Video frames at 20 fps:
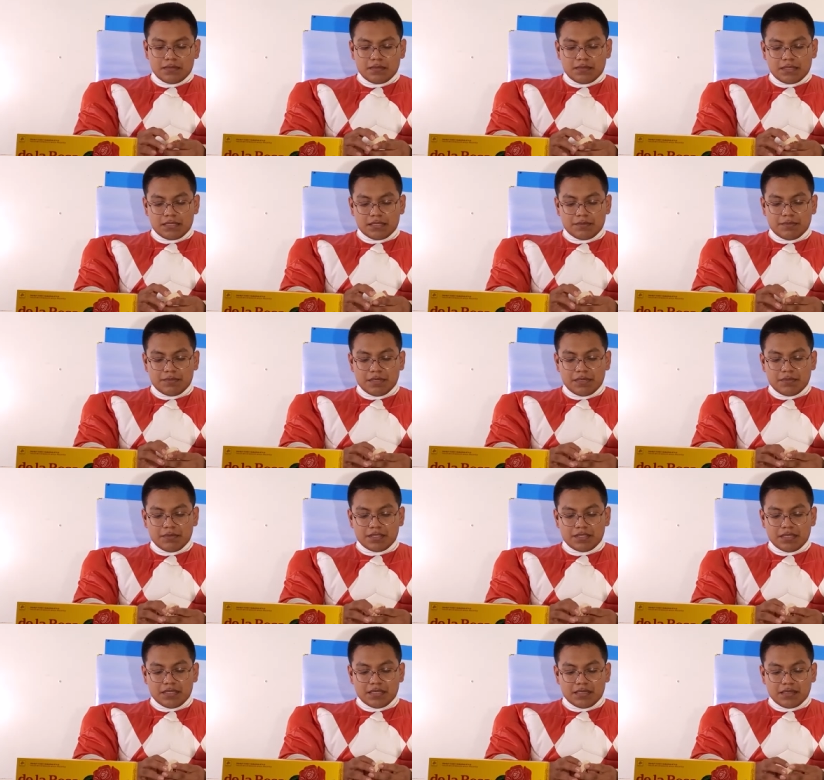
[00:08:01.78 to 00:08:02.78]
that's pretty
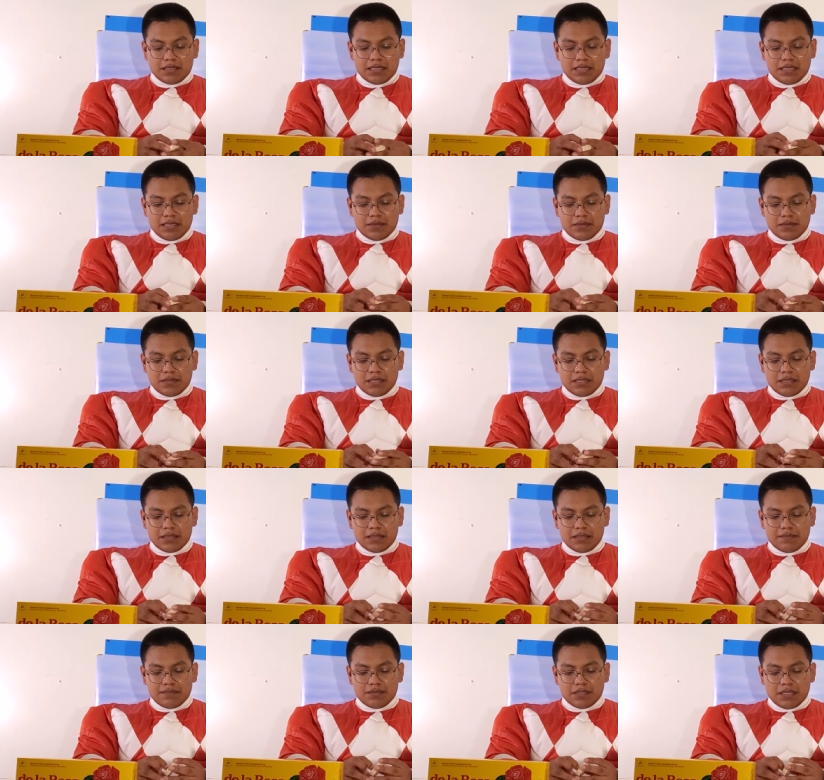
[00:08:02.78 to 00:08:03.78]
much it. I don't think
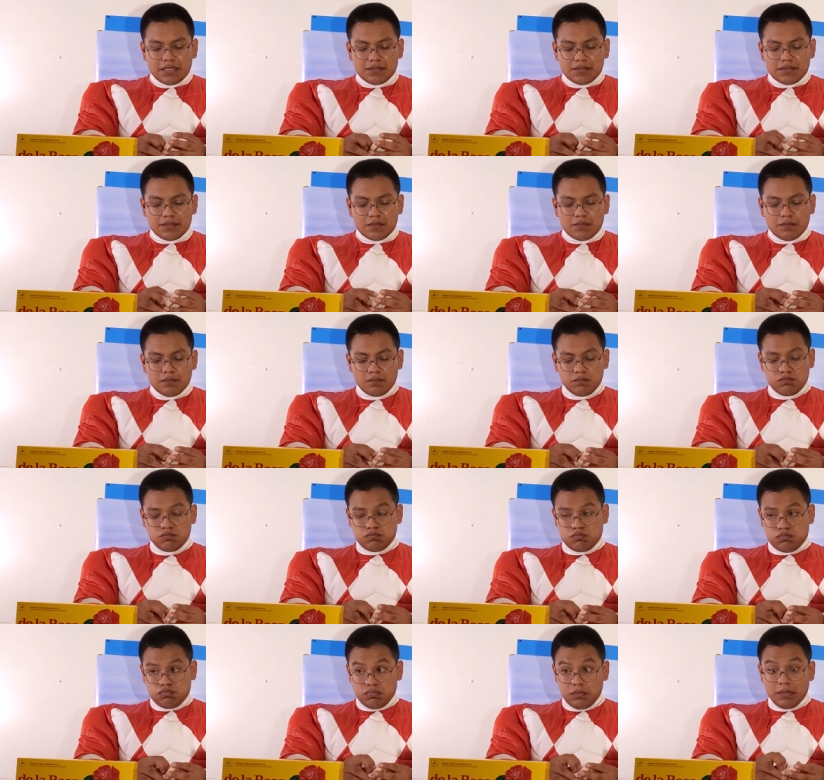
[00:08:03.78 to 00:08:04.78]
they've changed
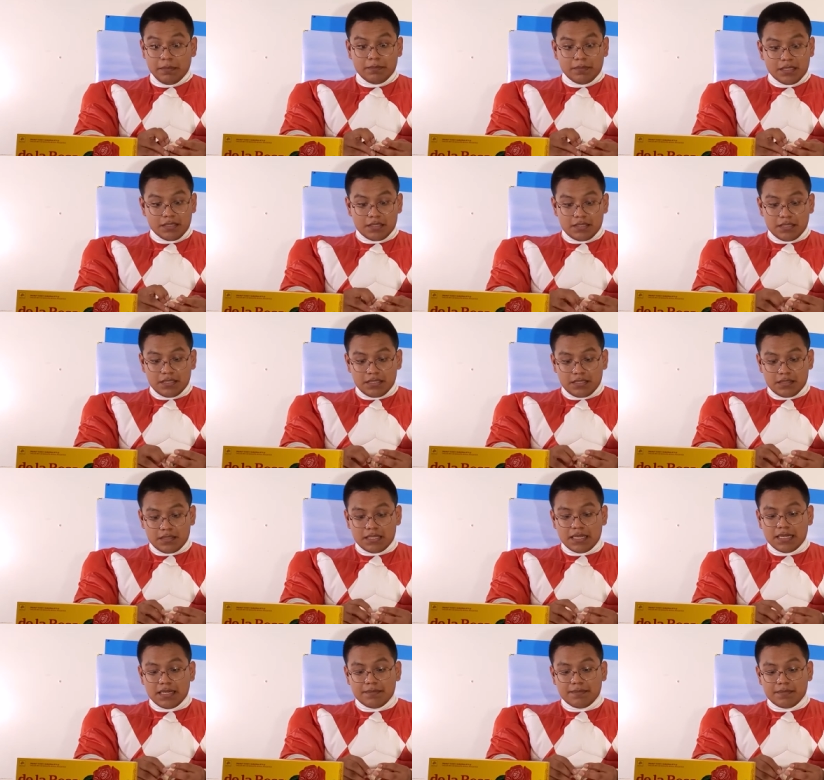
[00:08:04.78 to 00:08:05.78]
much in the
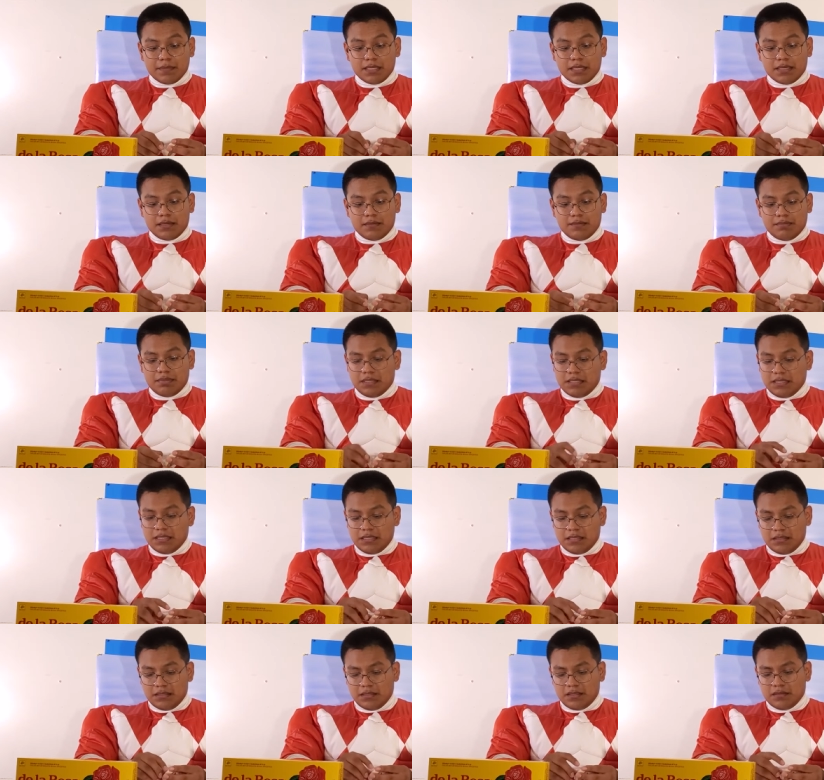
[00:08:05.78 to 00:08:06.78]
time that I've been
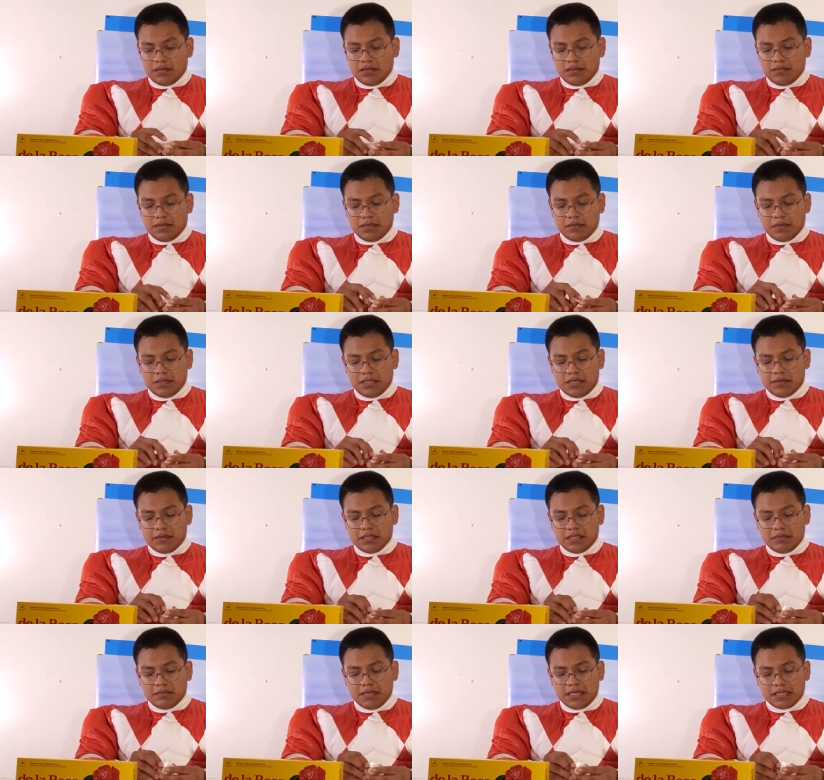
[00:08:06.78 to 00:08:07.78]
here or even when I
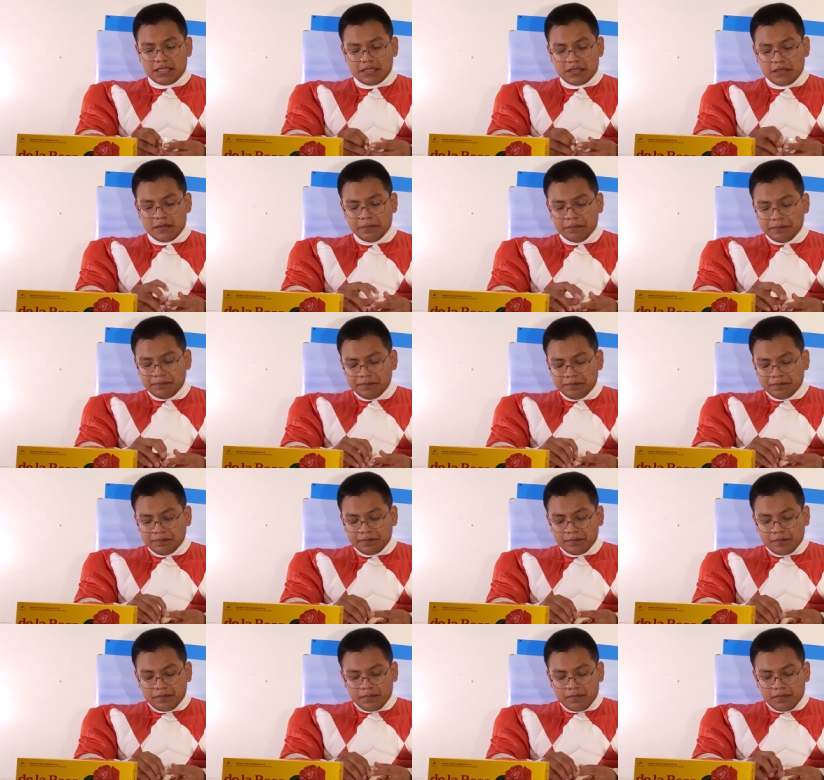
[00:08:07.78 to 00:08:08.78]
was in Mexico.
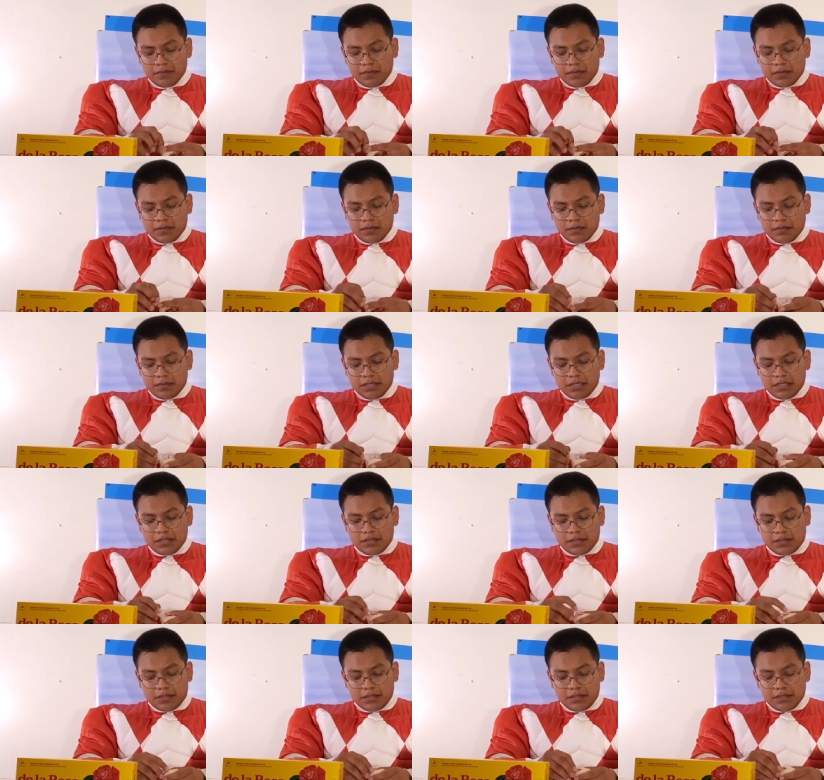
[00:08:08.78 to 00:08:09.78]
But these are
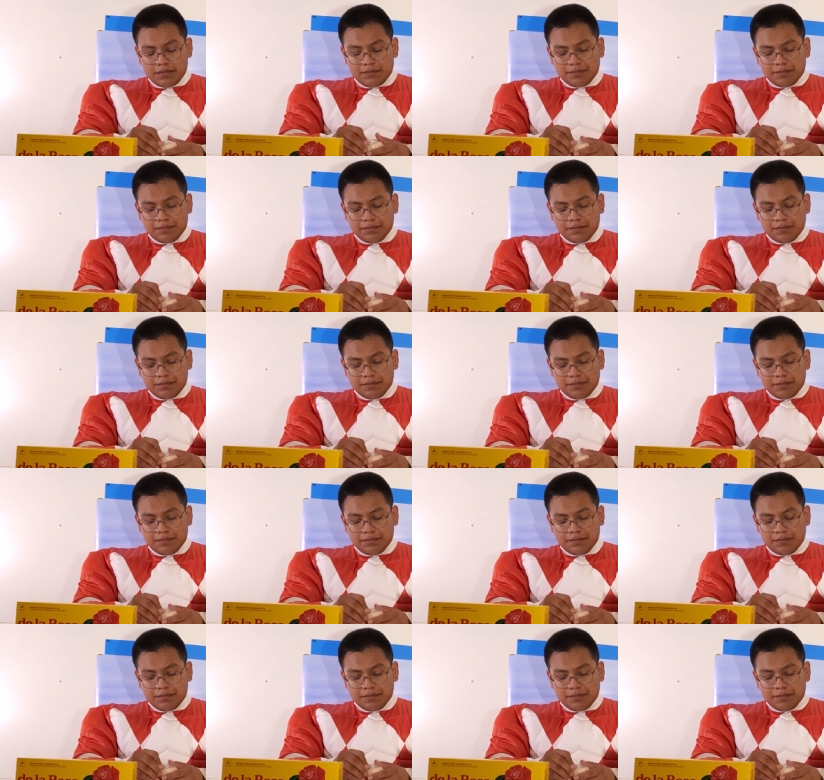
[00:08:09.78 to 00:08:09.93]
good.